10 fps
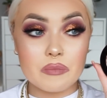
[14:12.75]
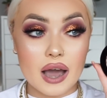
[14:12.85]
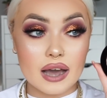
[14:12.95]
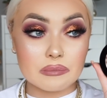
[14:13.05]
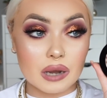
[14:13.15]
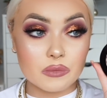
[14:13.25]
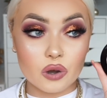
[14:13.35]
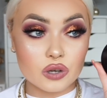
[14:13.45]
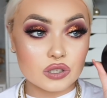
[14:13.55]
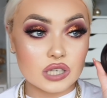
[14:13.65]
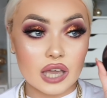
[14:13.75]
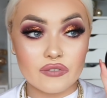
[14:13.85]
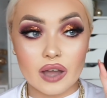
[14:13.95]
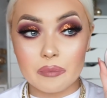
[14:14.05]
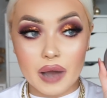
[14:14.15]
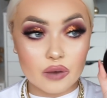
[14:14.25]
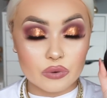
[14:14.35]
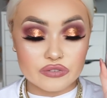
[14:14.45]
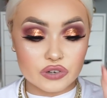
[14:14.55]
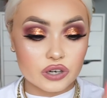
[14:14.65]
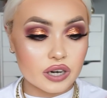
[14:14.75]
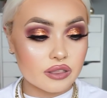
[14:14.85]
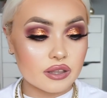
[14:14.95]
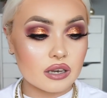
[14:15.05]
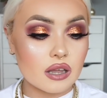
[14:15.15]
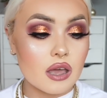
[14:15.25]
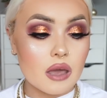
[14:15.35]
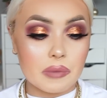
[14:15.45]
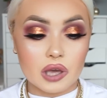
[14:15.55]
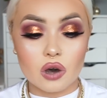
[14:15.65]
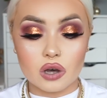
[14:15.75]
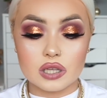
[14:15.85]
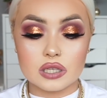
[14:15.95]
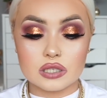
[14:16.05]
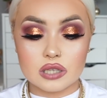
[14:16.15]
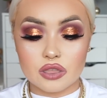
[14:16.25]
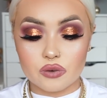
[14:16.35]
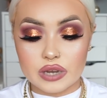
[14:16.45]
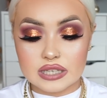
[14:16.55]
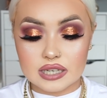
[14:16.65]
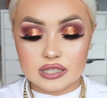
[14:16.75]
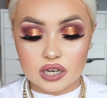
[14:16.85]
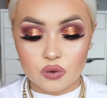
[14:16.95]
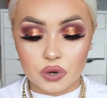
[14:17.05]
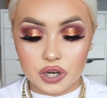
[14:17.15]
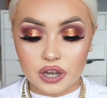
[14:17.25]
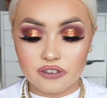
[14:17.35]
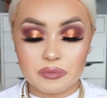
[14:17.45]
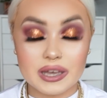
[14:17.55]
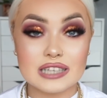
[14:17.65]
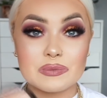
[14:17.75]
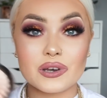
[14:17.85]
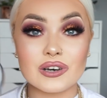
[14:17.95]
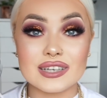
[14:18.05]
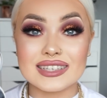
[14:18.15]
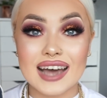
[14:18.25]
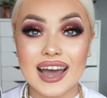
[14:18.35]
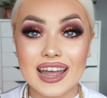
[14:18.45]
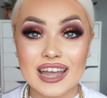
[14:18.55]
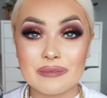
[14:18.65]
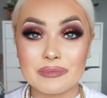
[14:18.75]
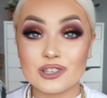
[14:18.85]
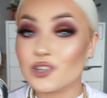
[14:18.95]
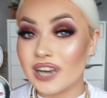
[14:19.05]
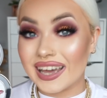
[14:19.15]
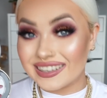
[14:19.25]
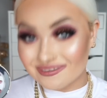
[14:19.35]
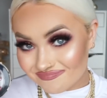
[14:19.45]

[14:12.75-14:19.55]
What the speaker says: I'm not going to give it a bad review or anything, because the reason it didn't work out for me is because I'm too light.